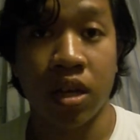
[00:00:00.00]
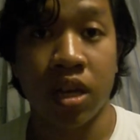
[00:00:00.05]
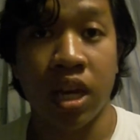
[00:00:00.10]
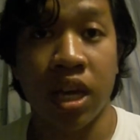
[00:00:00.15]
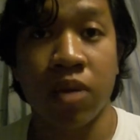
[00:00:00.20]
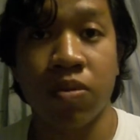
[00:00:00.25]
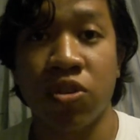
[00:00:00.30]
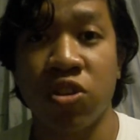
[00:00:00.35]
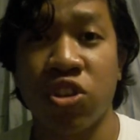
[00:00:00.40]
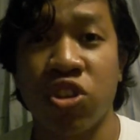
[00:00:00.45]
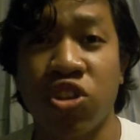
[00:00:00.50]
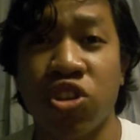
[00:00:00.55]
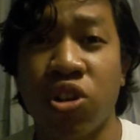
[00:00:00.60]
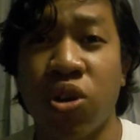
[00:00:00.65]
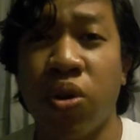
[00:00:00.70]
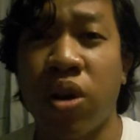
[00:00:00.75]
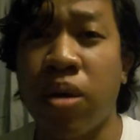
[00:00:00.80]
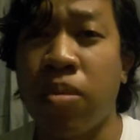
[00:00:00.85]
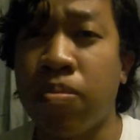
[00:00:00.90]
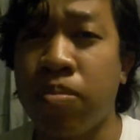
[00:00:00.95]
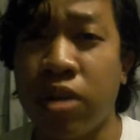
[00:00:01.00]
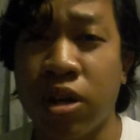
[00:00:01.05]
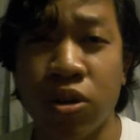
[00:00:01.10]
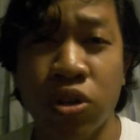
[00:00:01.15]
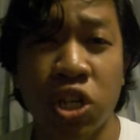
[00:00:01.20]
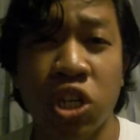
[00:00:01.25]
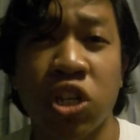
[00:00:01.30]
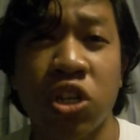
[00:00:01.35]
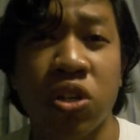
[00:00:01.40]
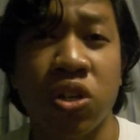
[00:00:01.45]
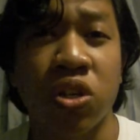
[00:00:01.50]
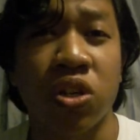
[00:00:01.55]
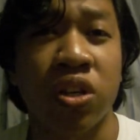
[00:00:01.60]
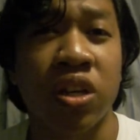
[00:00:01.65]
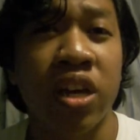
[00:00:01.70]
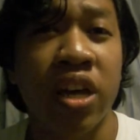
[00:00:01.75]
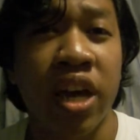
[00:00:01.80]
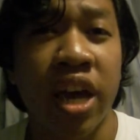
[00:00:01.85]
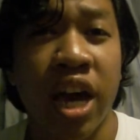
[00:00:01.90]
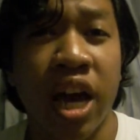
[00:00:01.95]
It was just so emotional
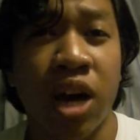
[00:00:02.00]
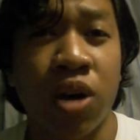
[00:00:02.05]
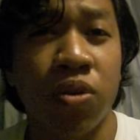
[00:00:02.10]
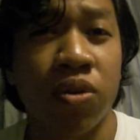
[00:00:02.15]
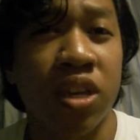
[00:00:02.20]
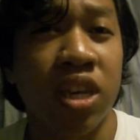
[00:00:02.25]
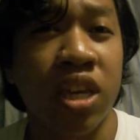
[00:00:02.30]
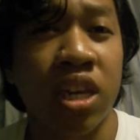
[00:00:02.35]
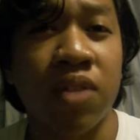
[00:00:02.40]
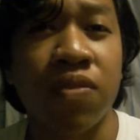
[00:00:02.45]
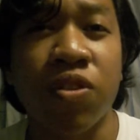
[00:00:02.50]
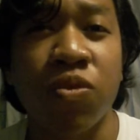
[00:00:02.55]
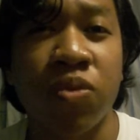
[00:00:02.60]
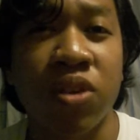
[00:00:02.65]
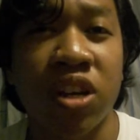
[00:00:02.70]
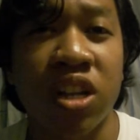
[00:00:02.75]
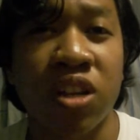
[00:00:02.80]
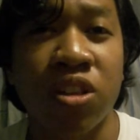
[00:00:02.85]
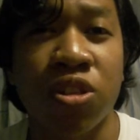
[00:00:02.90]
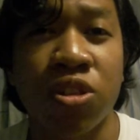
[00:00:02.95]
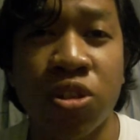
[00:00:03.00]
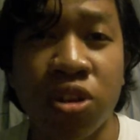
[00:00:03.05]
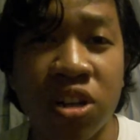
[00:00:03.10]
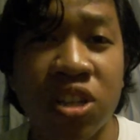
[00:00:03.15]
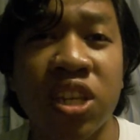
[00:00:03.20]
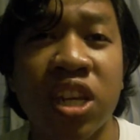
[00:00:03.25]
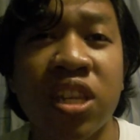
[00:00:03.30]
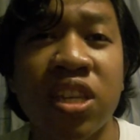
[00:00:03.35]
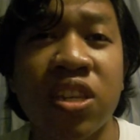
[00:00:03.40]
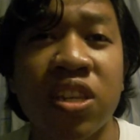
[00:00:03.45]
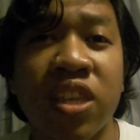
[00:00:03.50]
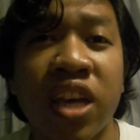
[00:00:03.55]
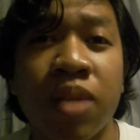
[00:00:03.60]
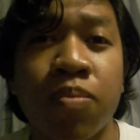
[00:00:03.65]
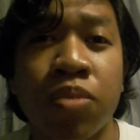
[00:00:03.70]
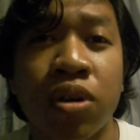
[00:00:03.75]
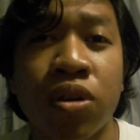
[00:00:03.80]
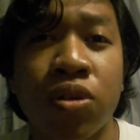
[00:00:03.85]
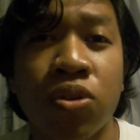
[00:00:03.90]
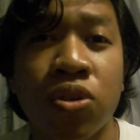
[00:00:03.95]
how he, even when he looked into that
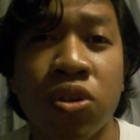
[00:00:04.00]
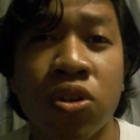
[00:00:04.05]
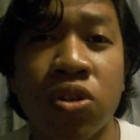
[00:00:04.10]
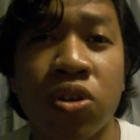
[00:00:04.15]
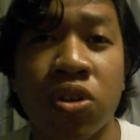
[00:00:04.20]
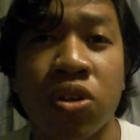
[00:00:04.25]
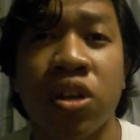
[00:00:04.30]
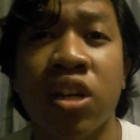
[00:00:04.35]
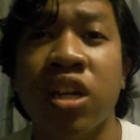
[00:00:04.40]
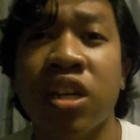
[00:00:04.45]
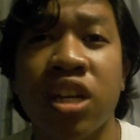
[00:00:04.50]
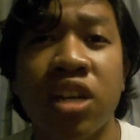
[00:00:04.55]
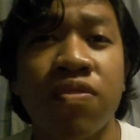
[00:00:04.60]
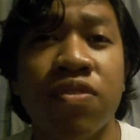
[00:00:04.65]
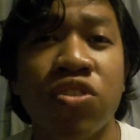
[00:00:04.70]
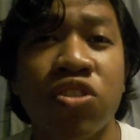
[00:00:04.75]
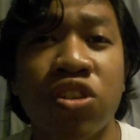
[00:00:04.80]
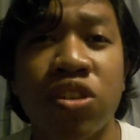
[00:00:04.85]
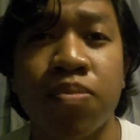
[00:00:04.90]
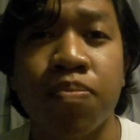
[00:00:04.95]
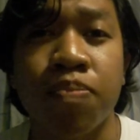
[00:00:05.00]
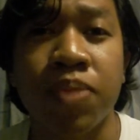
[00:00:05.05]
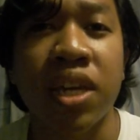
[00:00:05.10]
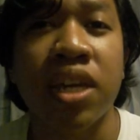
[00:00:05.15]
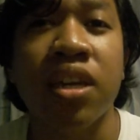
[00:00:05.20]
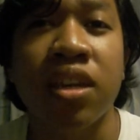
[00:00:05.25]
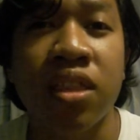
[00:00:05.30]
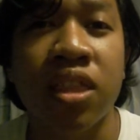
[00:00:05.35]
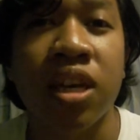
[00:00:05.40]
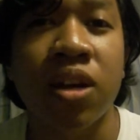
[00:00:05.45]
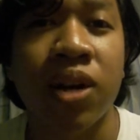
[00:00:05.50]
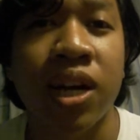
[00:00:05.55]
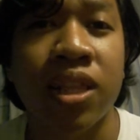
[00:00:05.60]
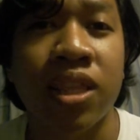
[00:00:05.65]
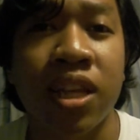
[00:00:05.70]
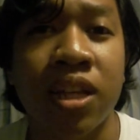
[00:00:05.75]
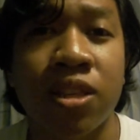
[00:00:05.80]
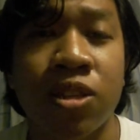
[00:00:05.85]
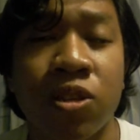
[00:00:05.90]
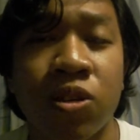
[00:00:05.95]
poster, even just being there at
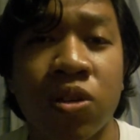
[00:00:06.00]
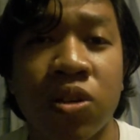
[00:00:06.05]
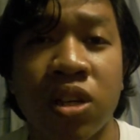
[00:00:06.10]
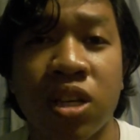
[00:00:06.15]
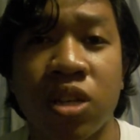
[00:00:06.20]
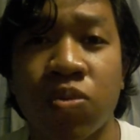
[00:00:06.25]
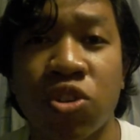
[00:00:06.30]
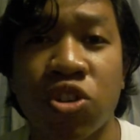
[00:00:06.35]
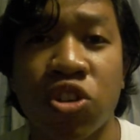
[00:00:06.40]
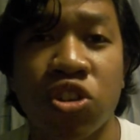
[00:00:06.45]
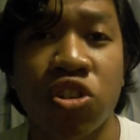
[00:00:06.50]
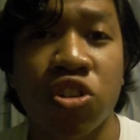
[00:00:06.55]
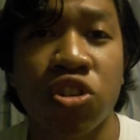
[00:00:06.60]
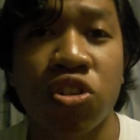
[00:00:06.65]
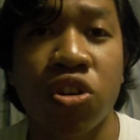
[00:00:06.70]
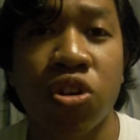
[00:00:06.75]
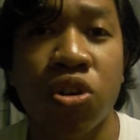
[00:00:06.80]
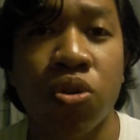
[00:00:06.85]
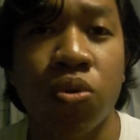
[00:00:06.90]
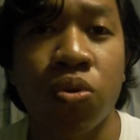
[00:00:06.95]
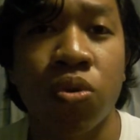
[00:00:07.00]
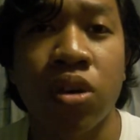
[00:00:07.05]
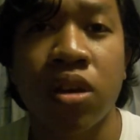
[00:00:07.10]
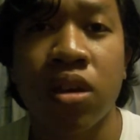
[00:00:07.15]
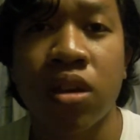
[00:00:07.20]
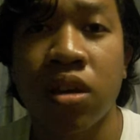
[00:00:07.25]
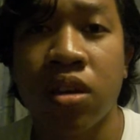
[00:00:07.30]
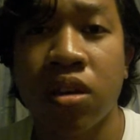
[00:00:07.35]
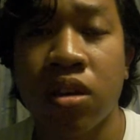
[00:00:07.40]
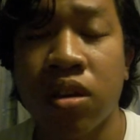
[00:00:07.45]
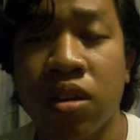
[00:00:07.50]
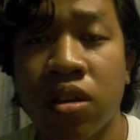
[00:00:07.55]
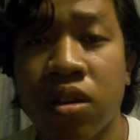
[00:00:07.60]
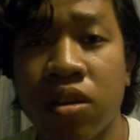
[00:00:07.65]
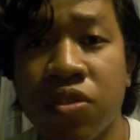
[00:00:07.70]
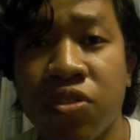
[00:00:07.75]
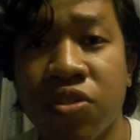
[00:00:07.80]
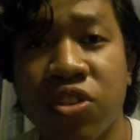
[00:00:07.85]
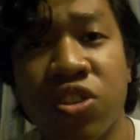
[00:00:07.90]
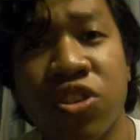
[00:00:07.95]
that circus was just
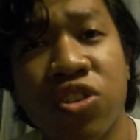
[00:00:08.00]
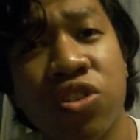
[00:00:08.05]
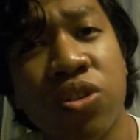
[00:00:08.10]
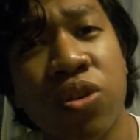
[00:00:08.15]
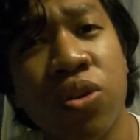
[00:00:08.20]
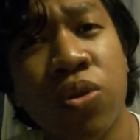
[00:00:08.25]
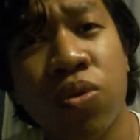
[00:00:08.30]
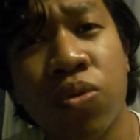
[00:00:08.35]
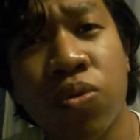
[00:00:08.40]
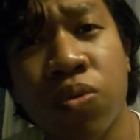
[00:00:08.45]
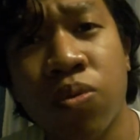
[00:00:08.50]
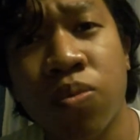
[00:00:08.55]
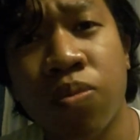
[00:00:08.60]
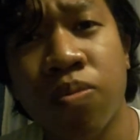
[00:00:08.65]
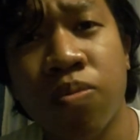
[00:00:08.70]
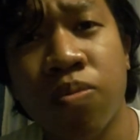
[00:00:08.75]
so